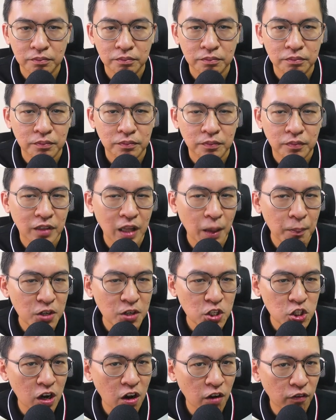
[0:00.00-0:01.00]
Let me
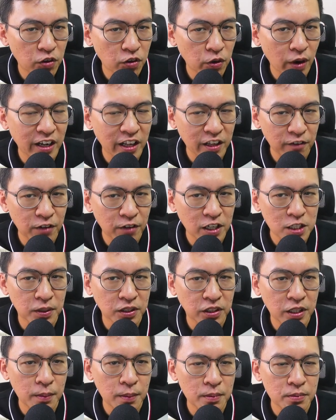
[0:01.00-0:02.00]
share with you an investment
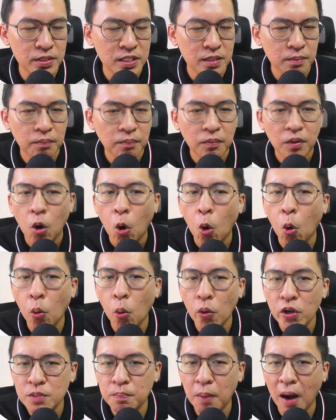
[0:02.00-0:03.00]
tips.
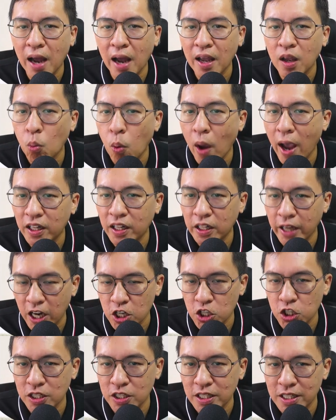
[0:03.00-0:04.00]
Always buy where the
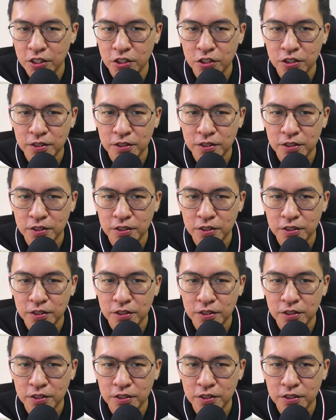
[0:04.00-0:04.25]
action is.